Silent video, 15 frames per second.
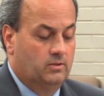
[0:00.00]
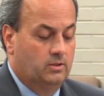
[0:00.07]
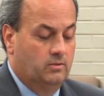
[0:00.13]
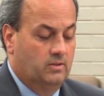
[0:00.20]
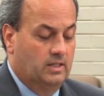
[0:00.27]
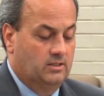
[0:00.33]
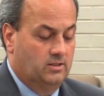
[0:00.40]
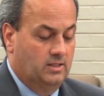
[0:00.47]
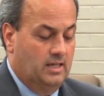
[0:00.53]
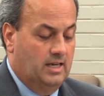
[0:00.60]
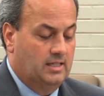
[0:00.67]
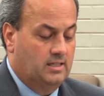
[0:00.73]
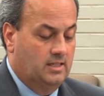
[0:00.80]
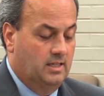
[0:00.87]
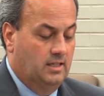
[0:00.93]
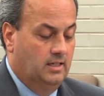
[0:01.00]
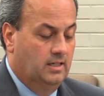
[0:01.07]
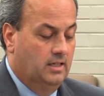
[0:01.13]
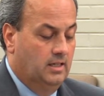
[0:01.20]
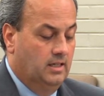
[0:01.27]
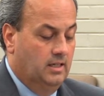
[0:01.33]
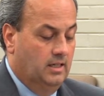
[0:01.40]

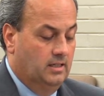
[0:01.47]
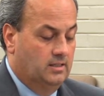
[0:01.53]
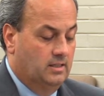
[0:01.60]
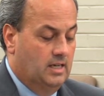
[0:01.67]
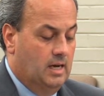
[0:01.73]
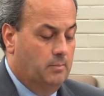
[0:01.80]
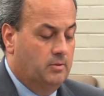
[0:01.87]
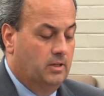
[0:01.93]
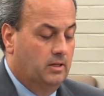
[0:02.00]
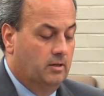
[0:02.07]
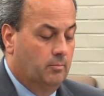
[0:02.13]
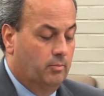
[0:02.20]
2019 is adopted and